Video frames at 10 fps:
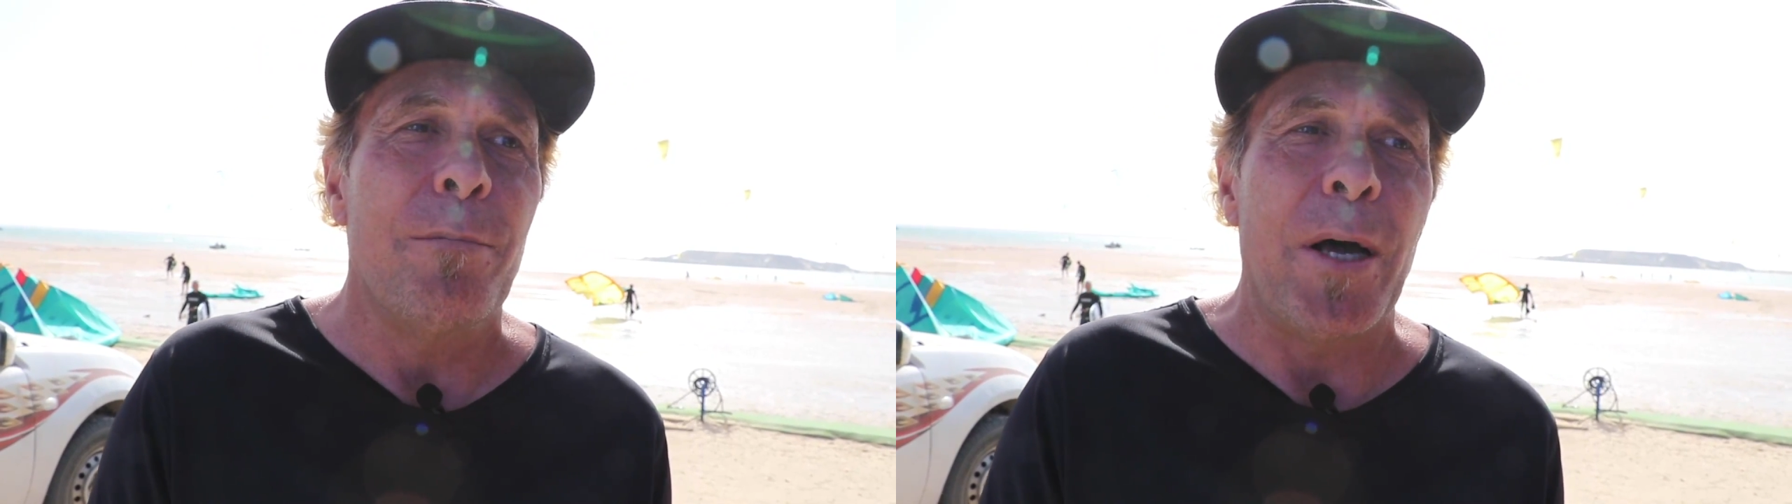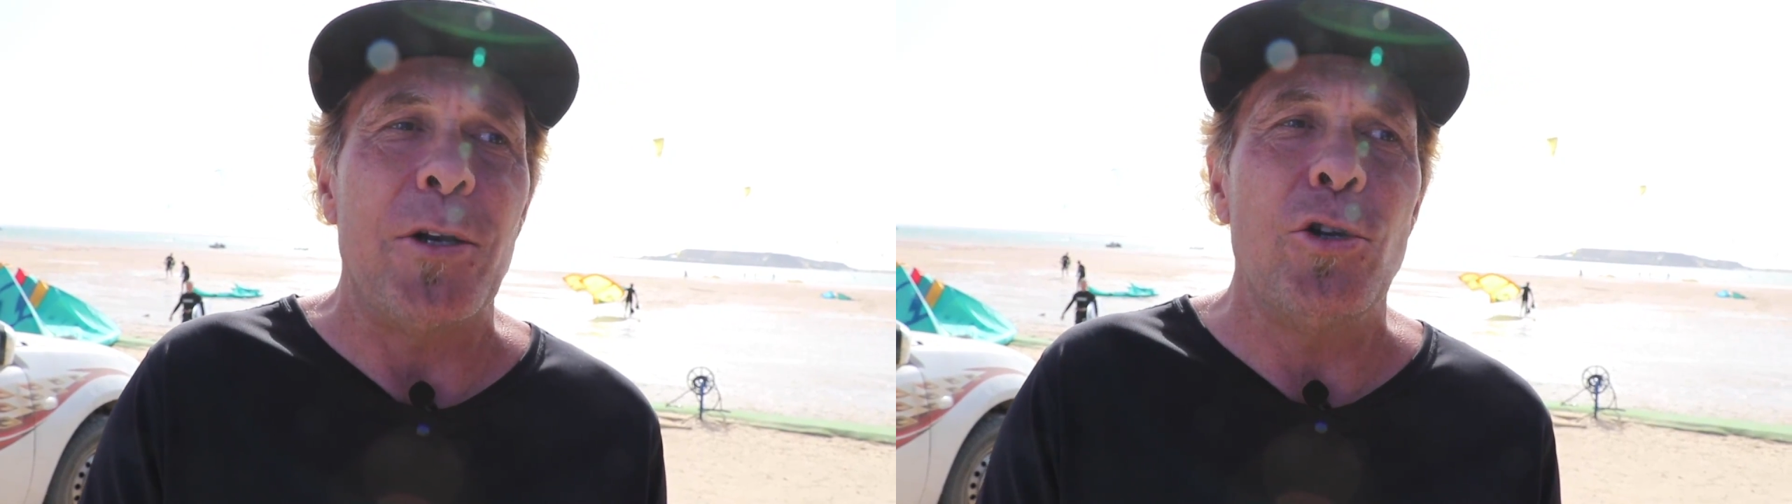
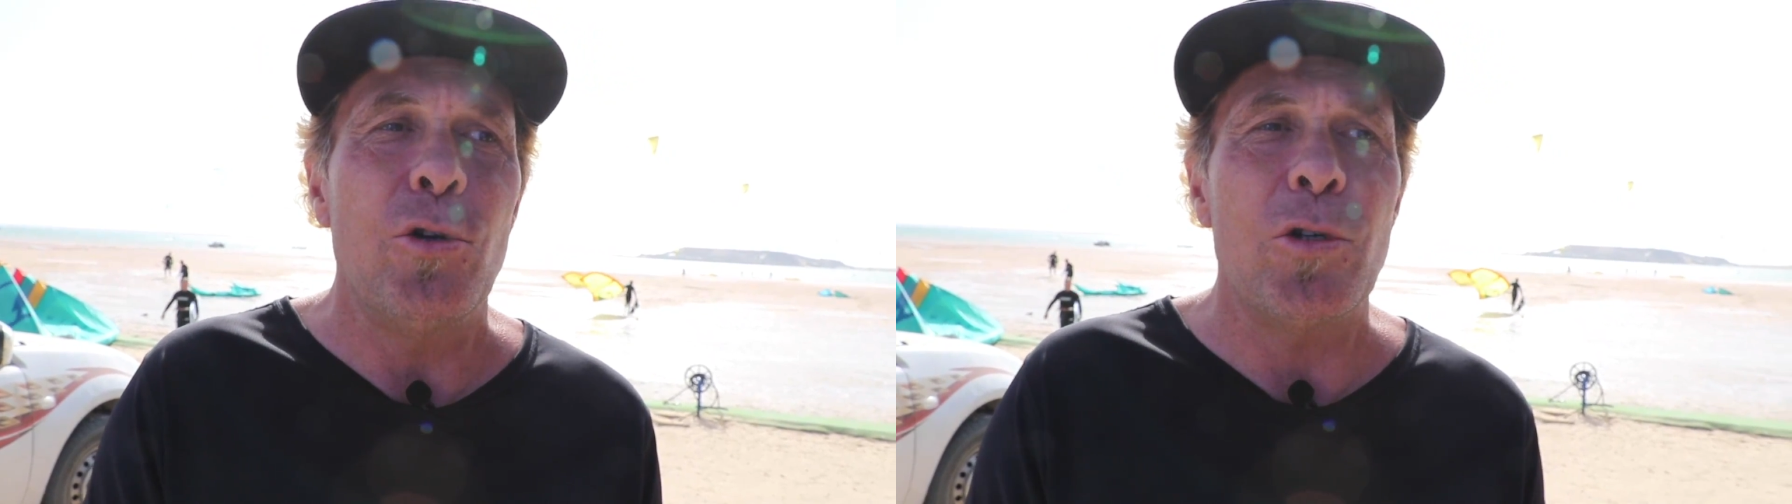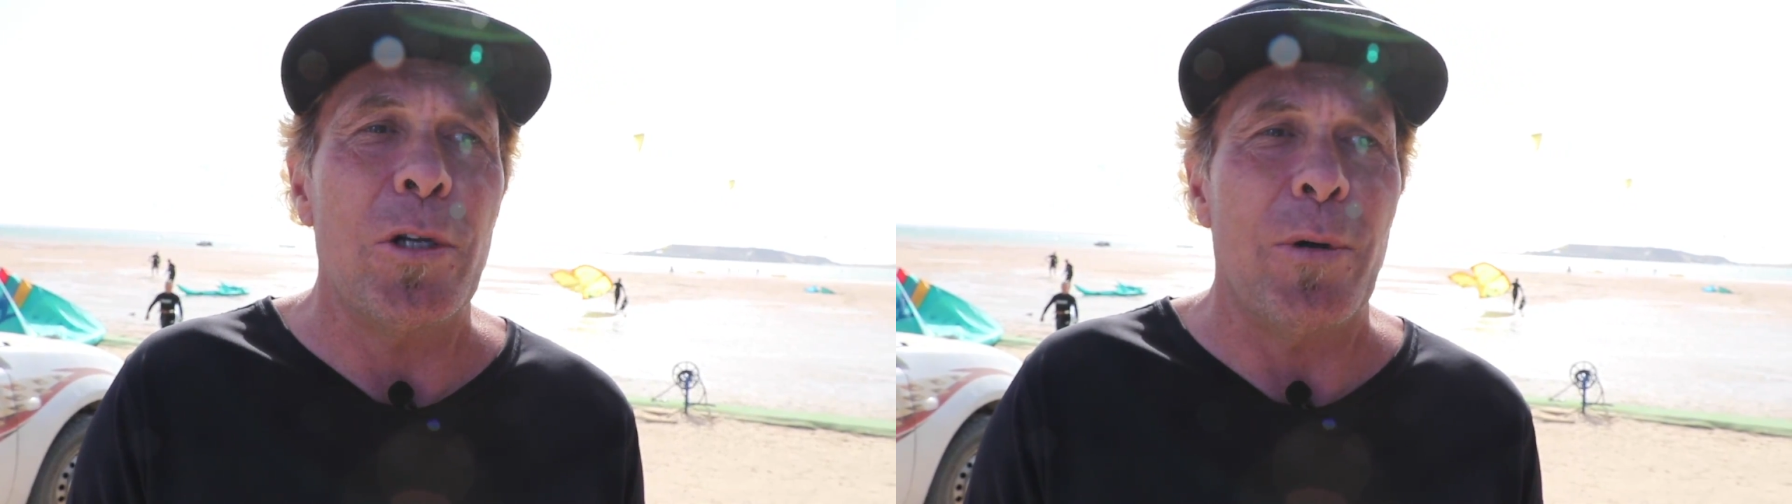But
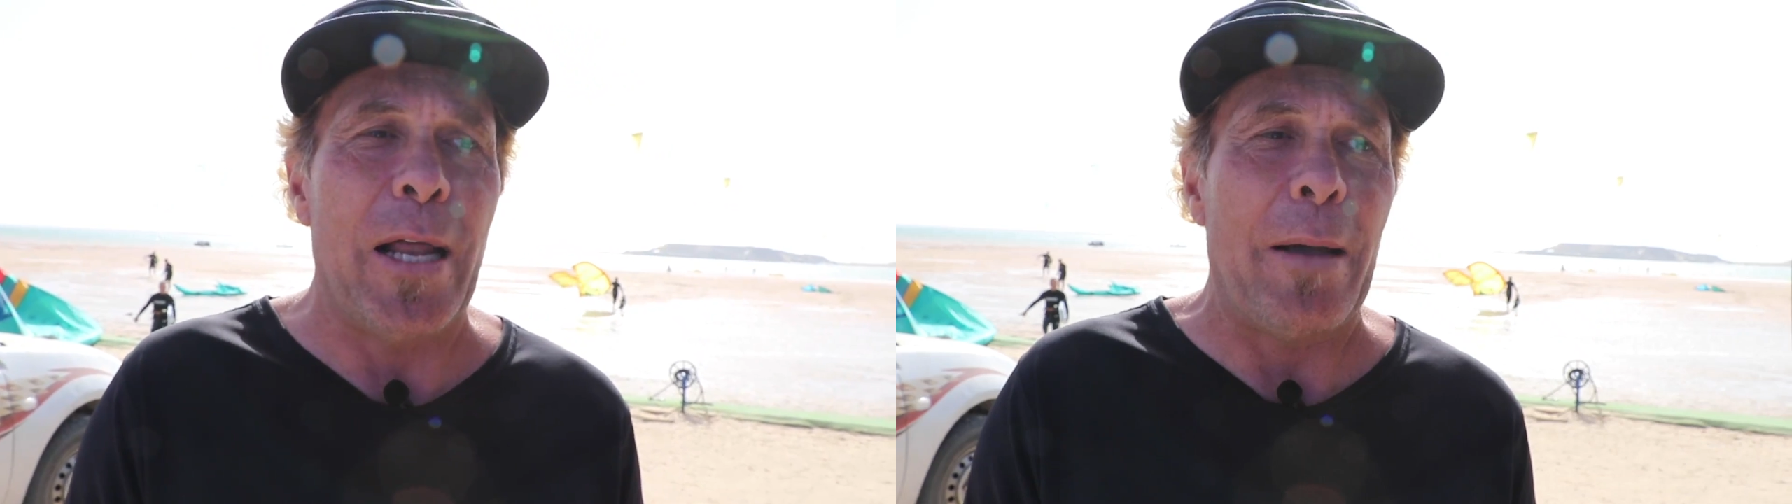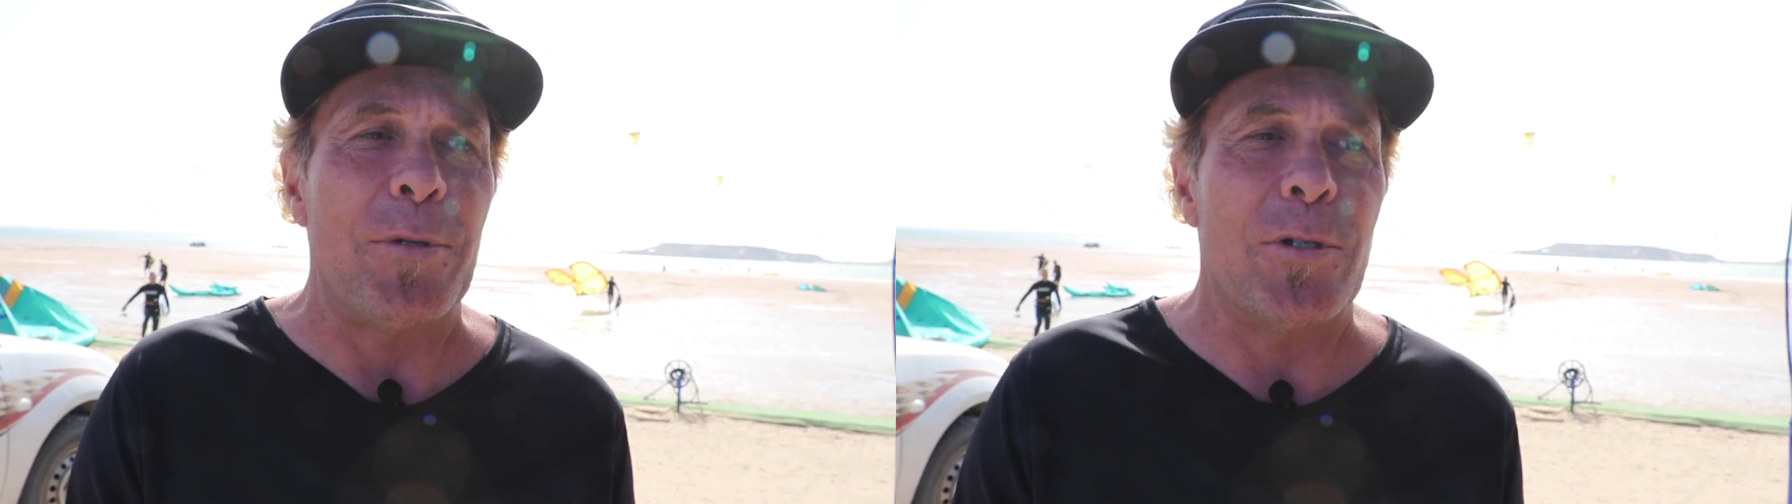usually what
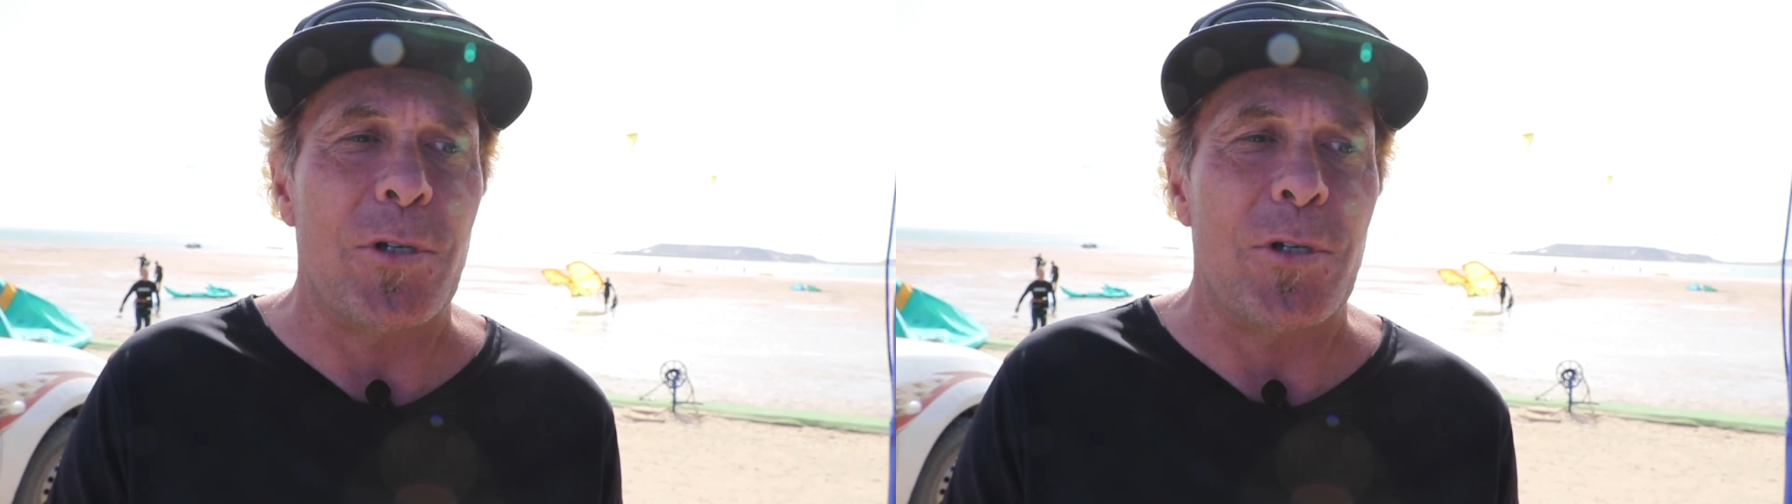happens